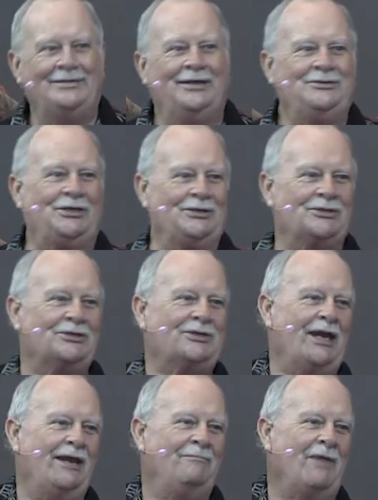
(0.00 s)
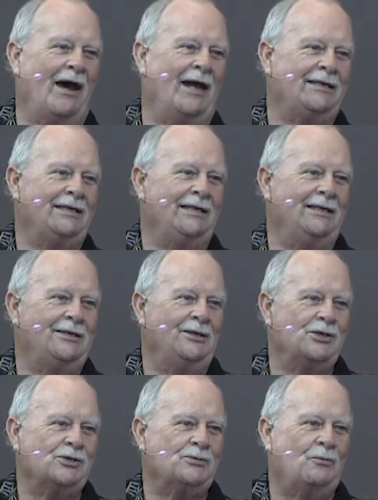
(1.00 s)
Jesus came not into
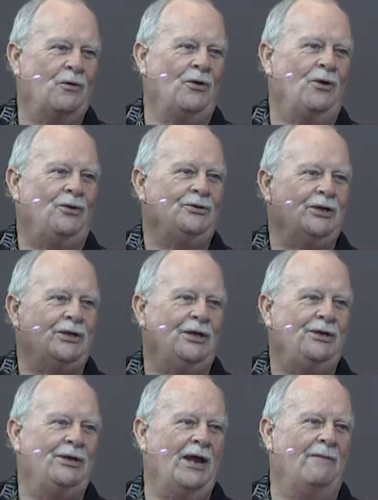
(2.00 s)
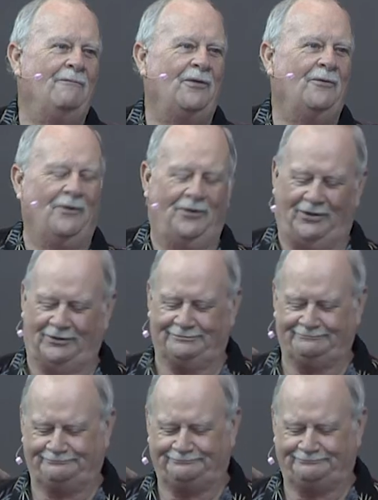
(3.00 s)
this world to condemn the world,